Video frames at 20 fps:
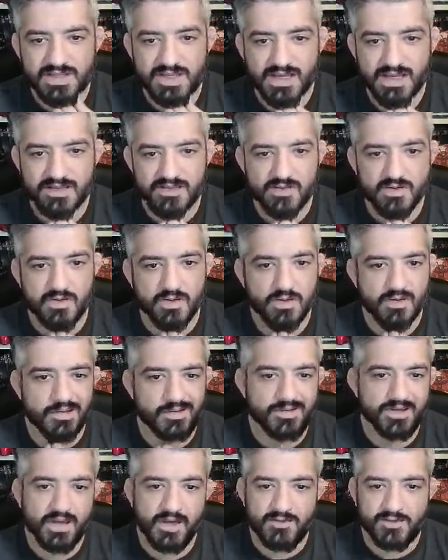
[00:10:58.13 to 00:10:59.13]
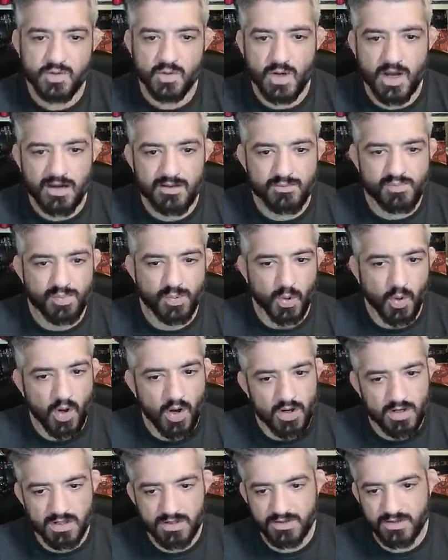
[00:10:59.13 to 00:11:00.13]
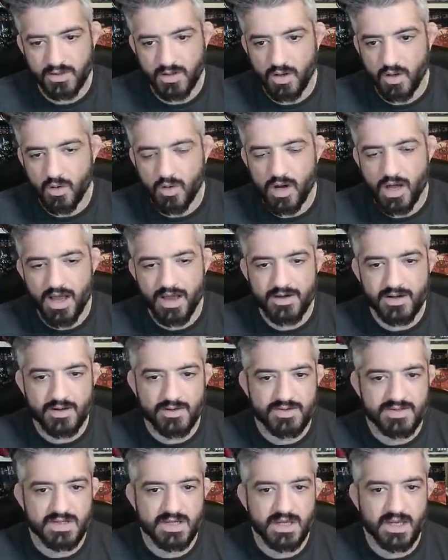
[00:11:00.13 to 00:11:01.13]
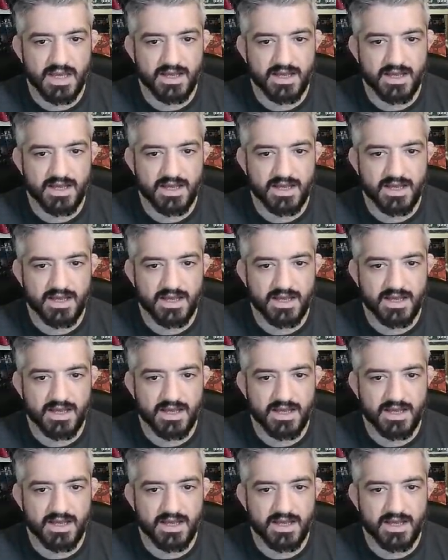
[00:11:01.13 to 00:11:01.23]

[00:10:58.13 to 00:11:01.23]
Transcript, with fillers: yes, you, if you can't proc, you know, energy